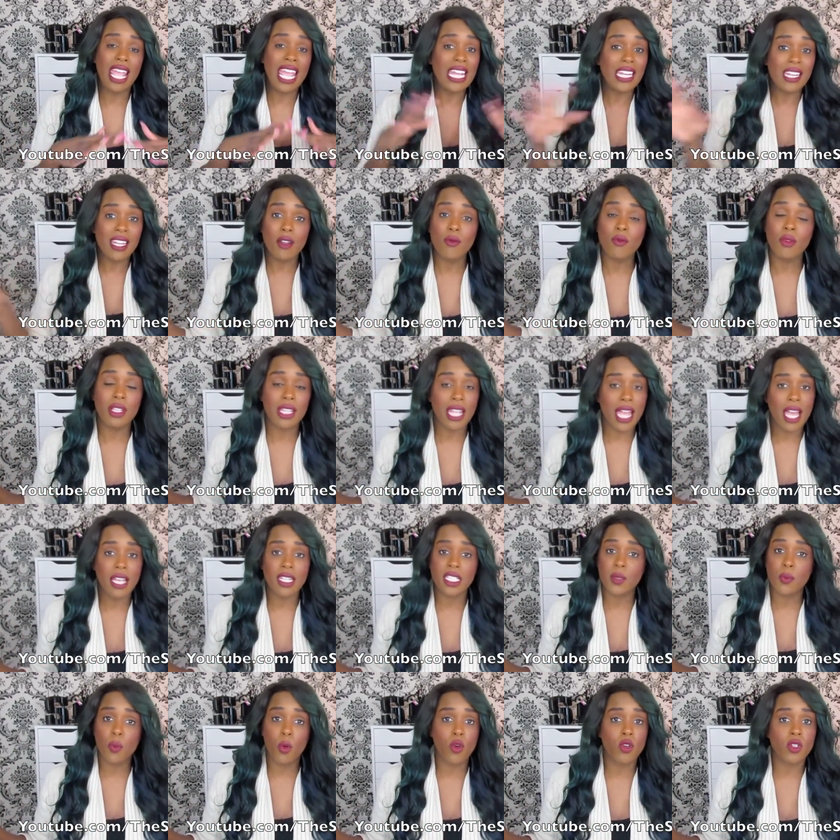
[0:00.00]
any
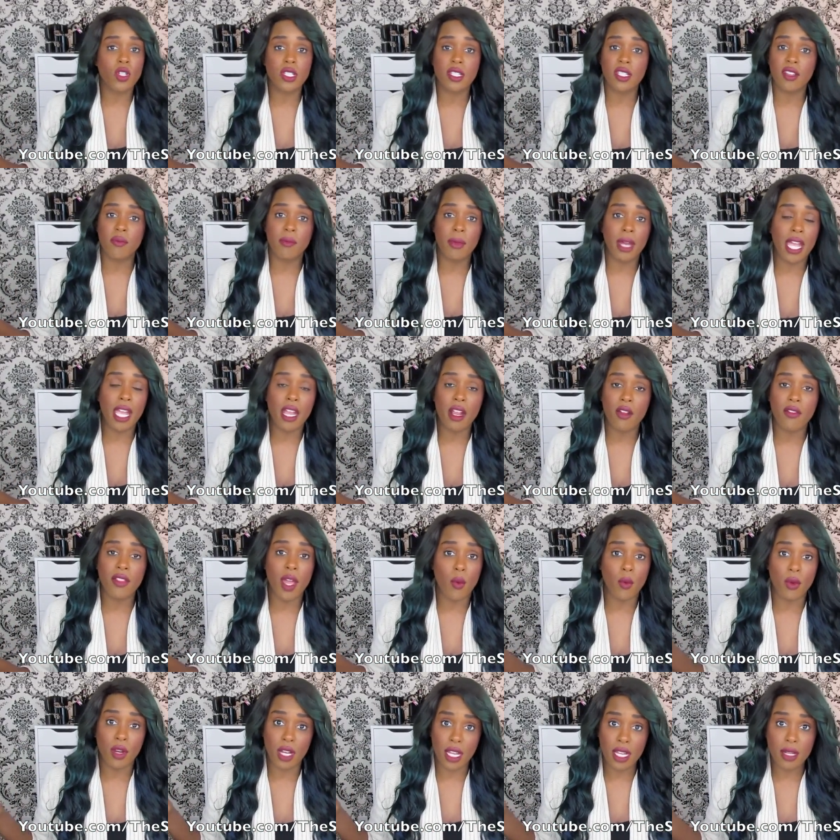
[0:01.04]
relaxed portions of my hair
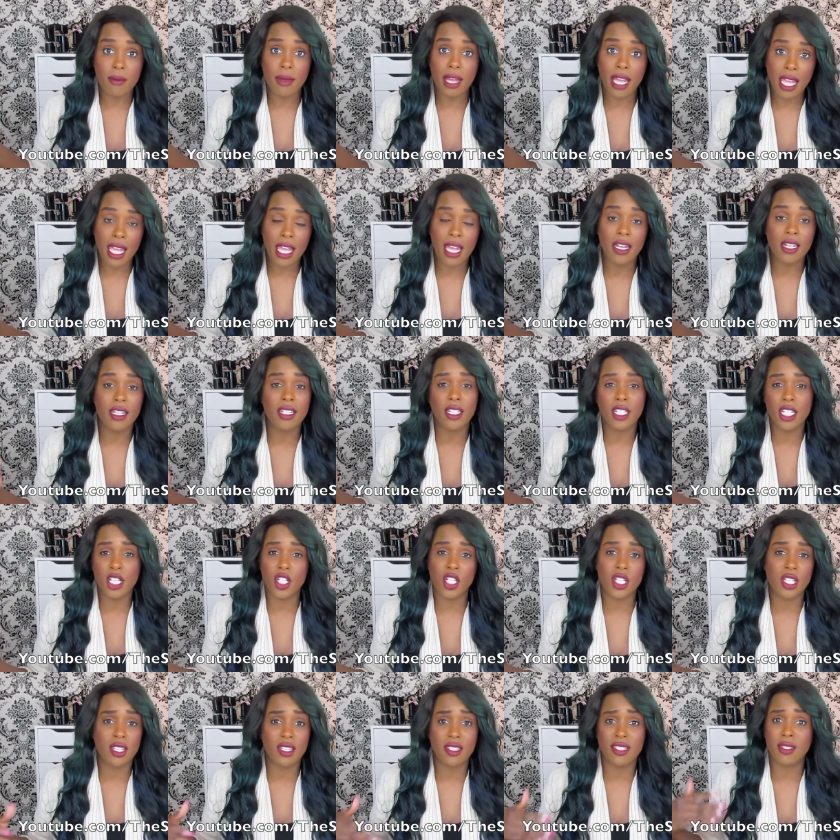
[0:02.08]
that were in my head in
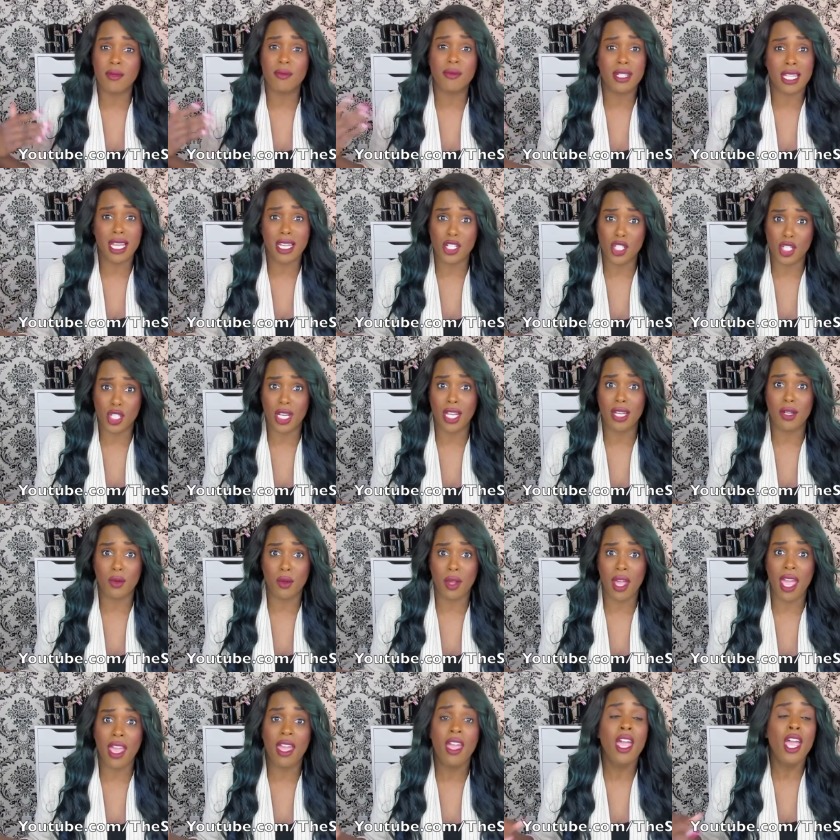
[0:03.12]
addition to some dead shit,
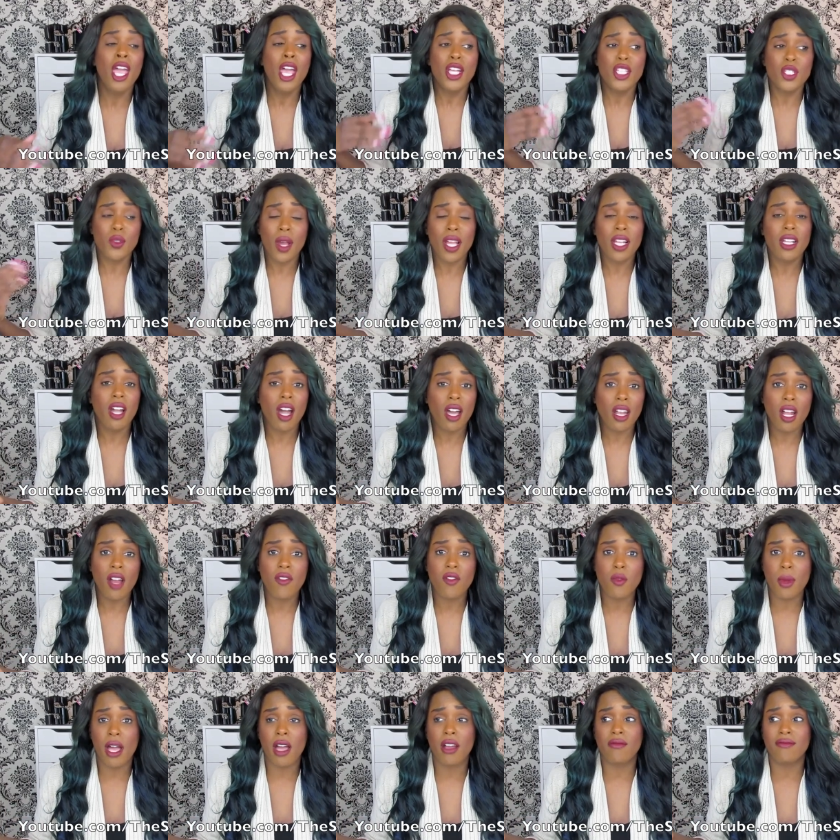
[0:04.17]
okay? So I cut
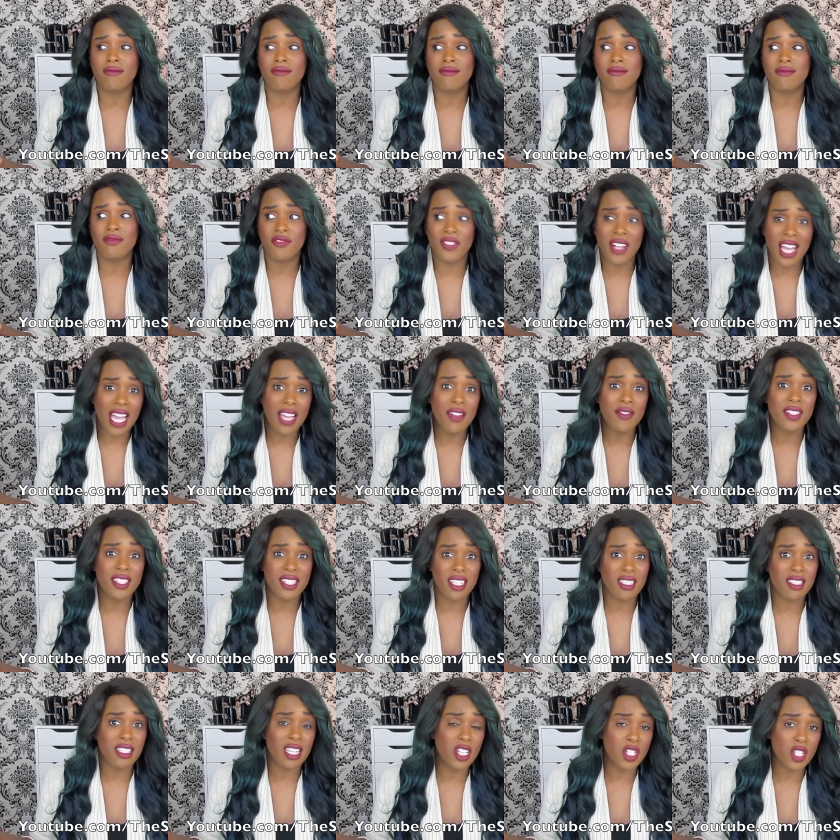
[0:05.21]
off about five,
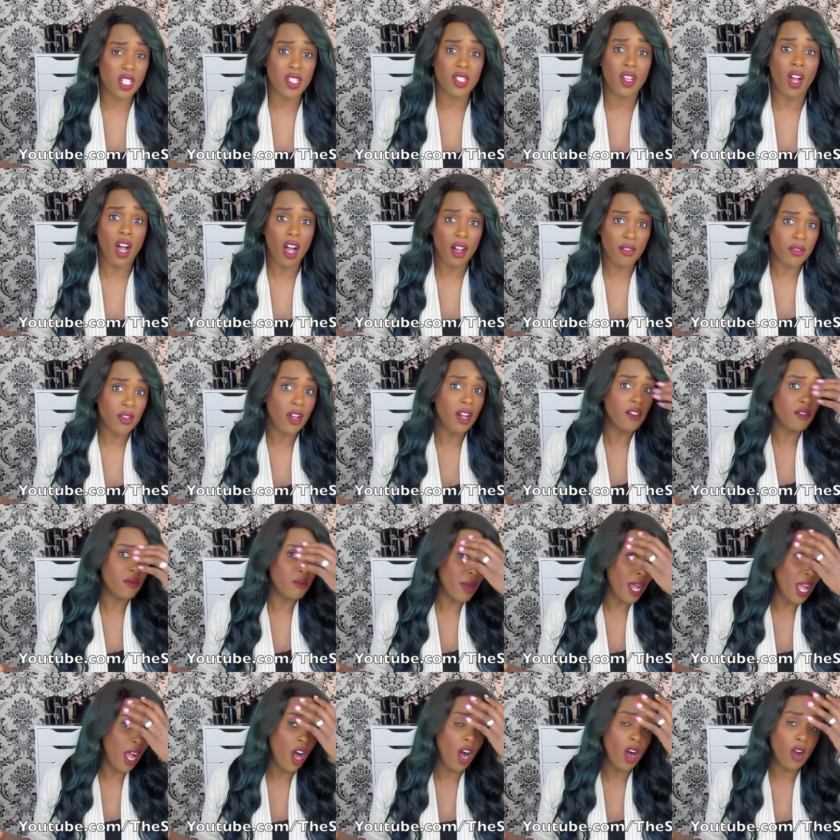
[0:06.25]
six inches off of
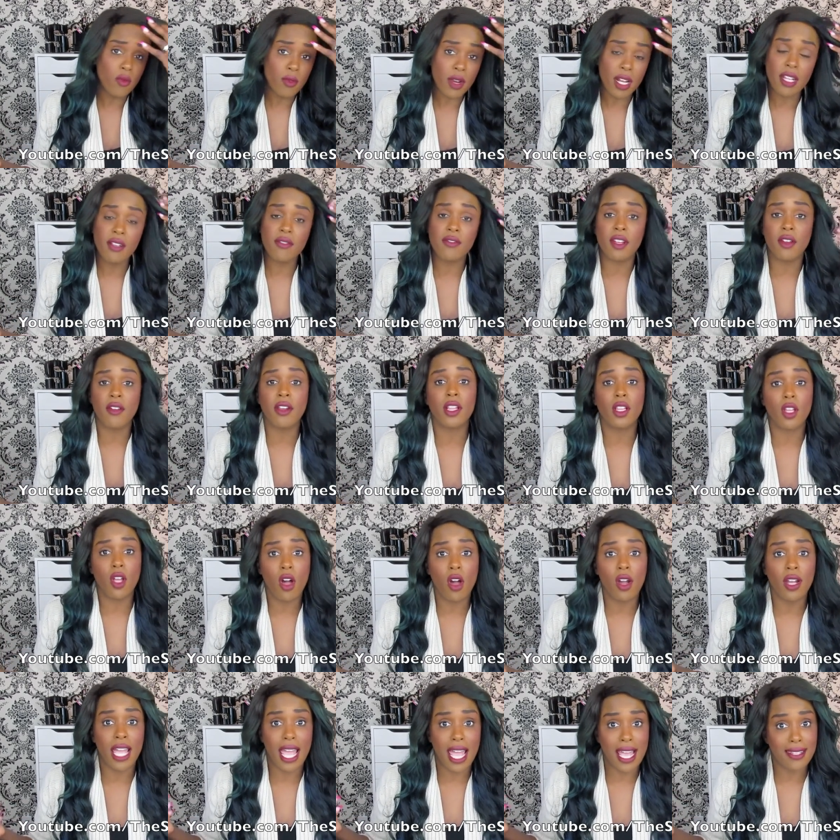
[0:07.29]
my already very
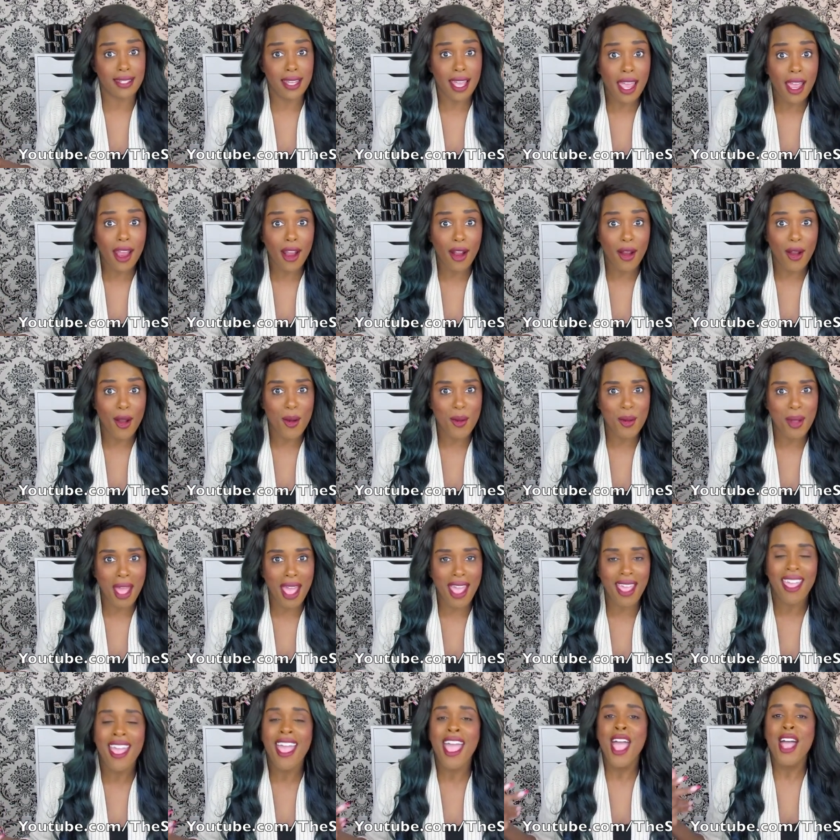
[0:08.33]
long ass hair,
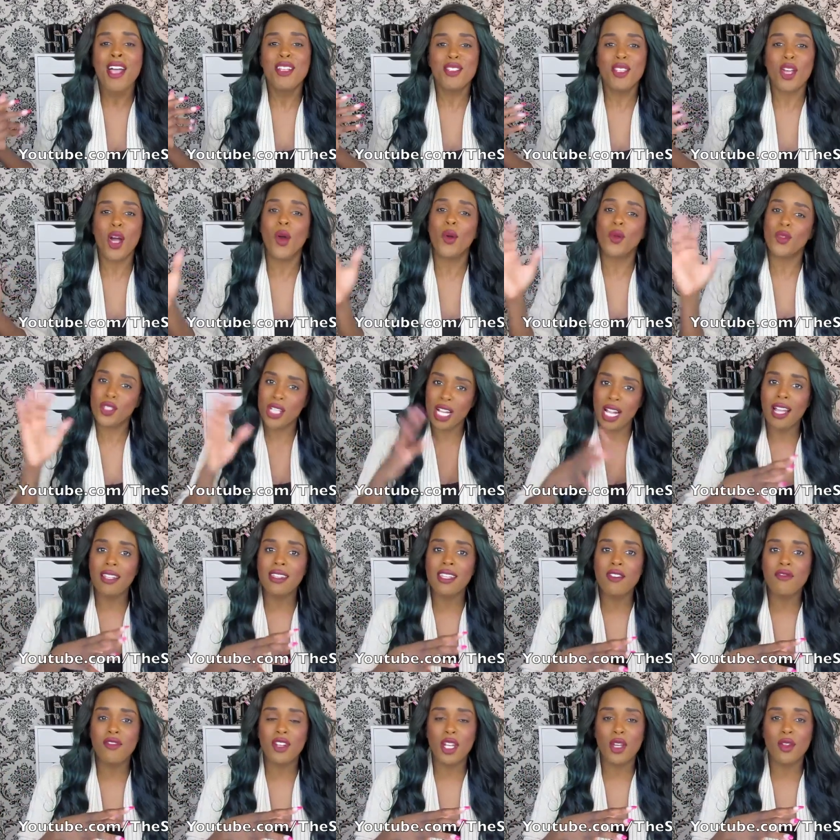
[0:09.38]
okay? So check out
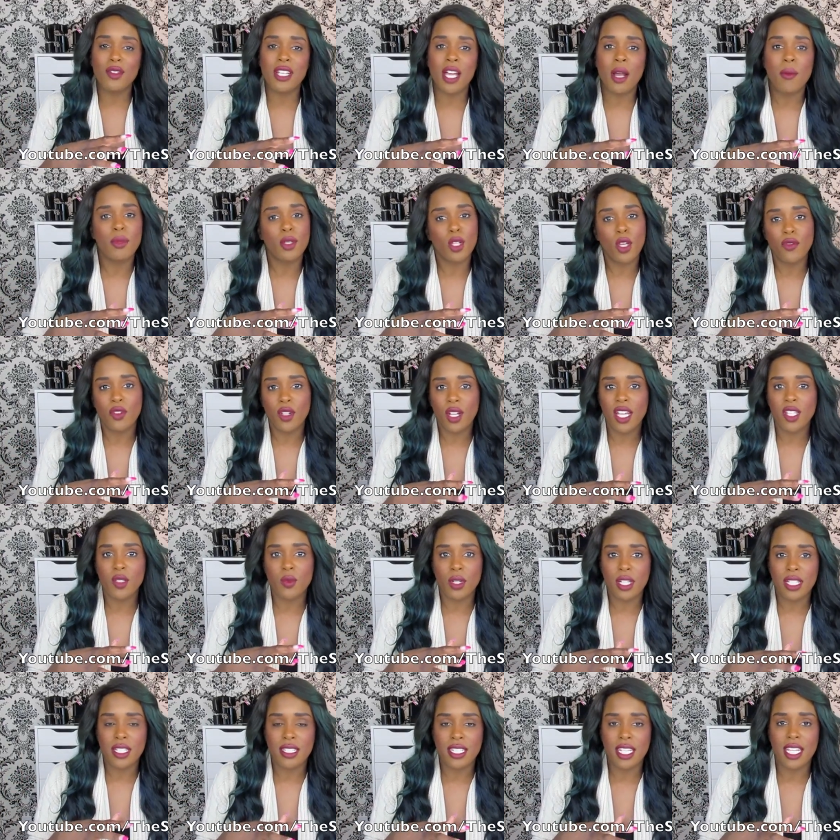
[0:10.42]
that video down below if you guys
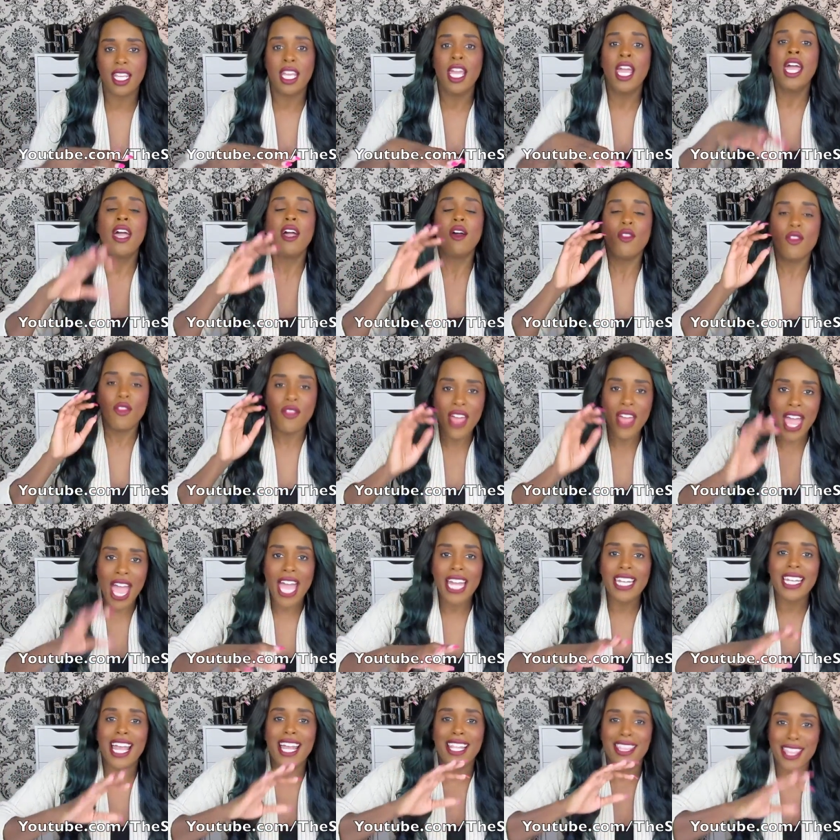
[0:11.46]
want to see
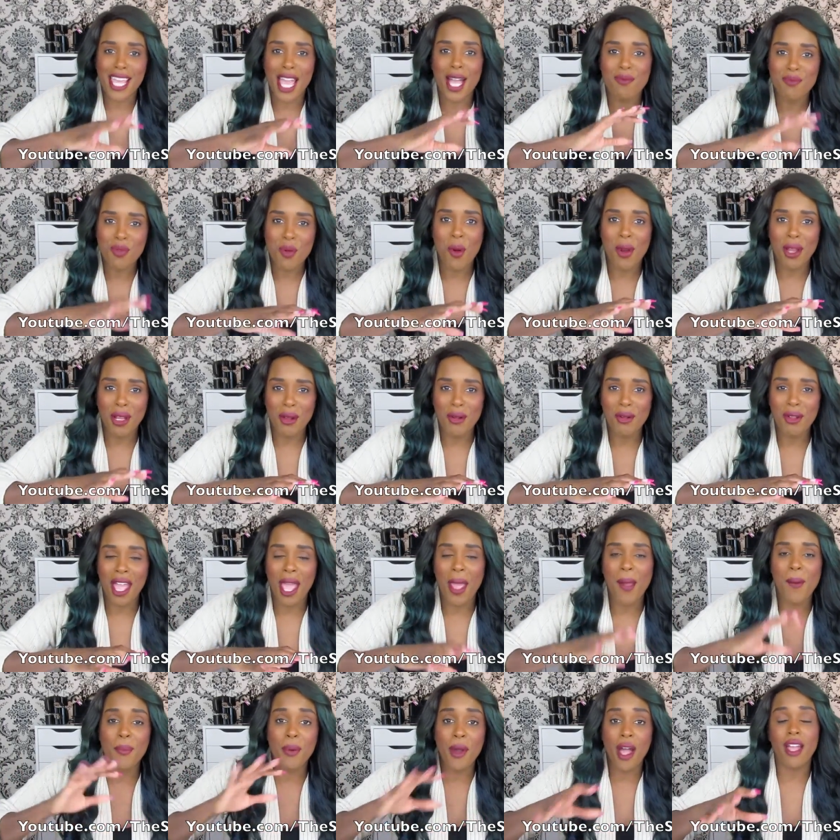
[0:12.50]
that at that point,
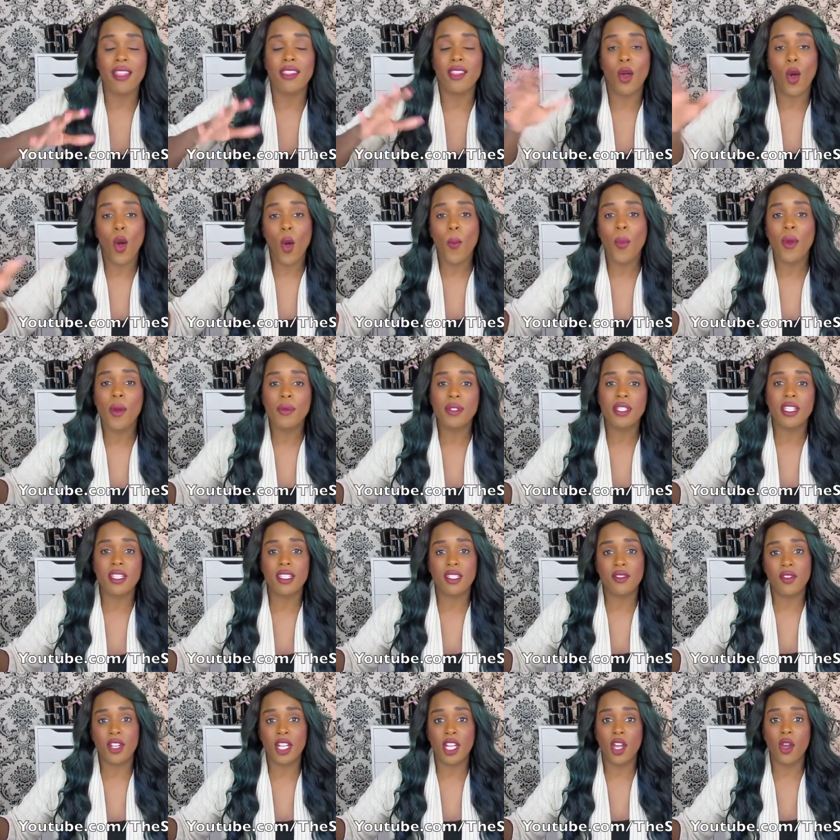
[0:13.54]
okay? But the whole purpose of
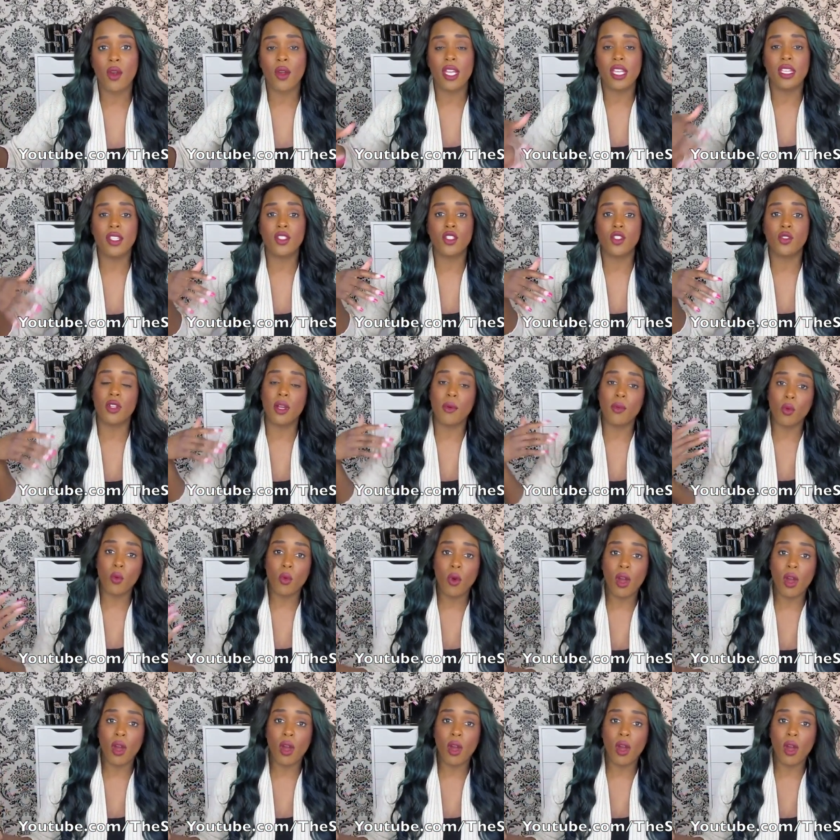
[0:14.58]
this video is to, number